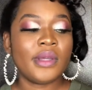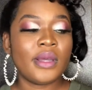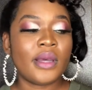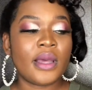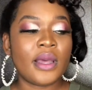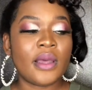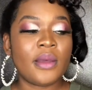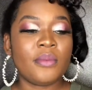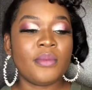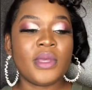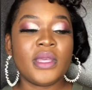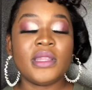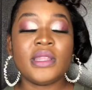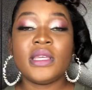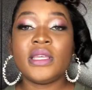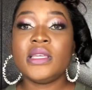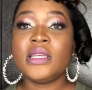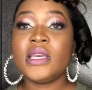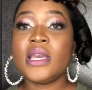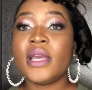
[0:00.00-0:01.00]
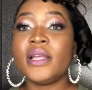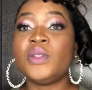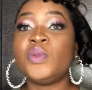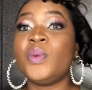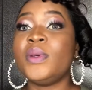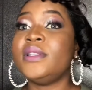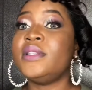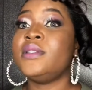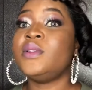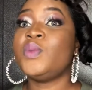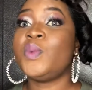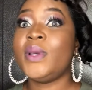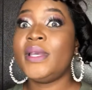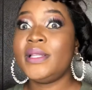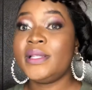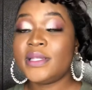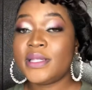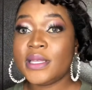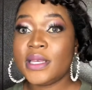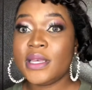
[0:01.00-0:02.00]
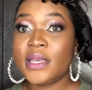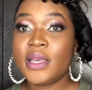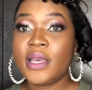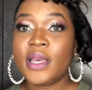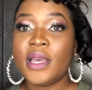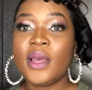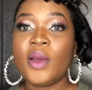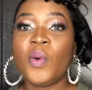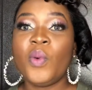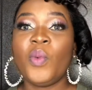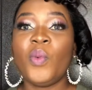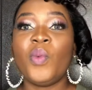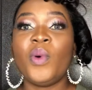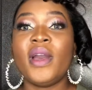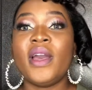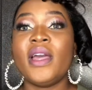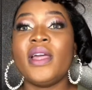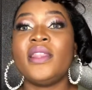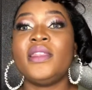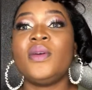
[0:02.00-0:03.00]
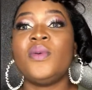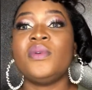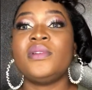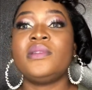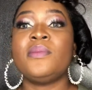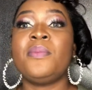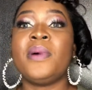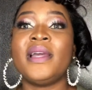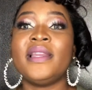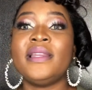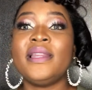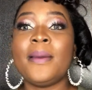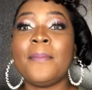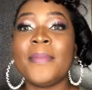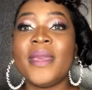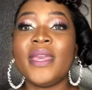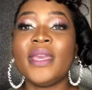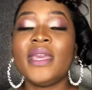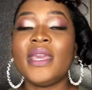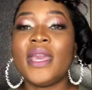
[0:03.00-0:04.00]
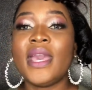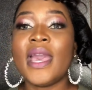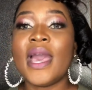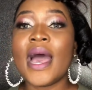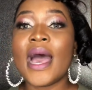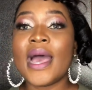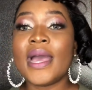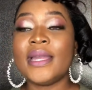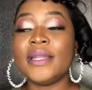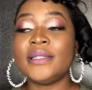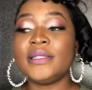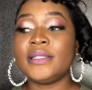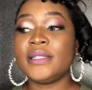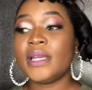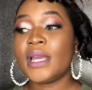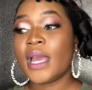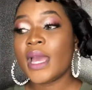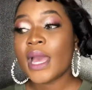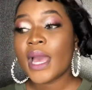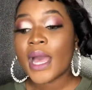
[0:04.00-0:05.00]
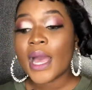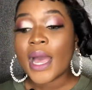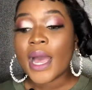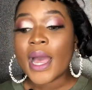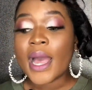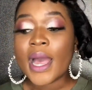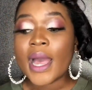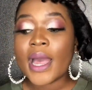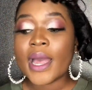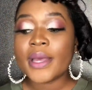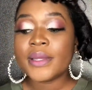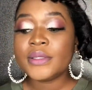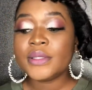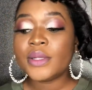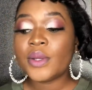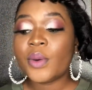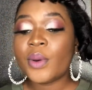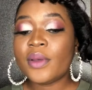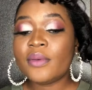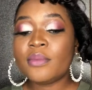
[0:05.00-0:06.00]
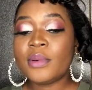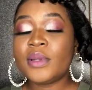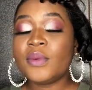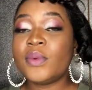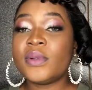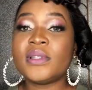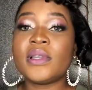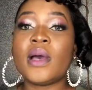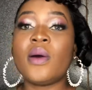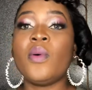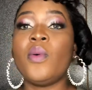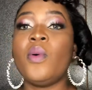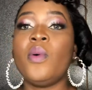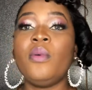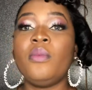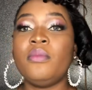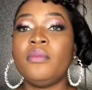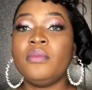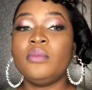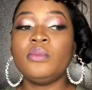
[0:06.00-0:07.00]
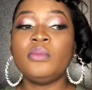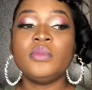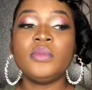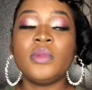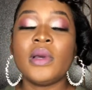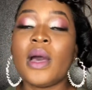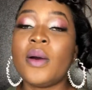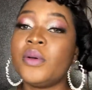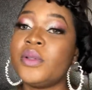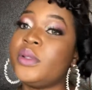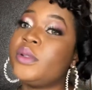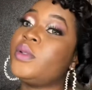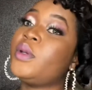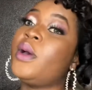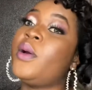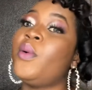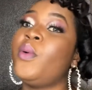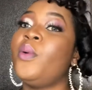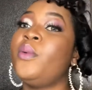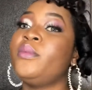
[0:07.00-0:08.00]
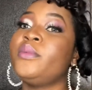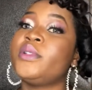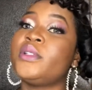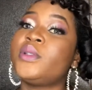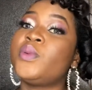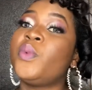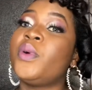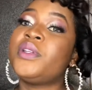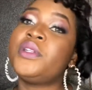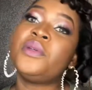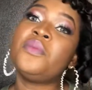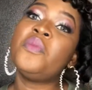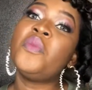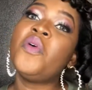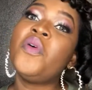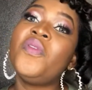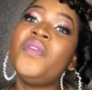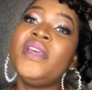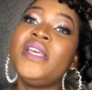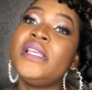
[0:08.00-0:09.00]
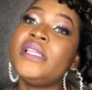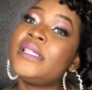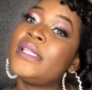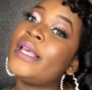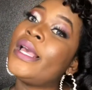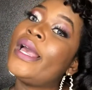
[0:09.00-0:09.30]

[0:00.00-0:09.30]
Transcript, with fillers: um, in the year 2020 where there was a pandemic and you know everybody was at home. I was also at home just watching movies,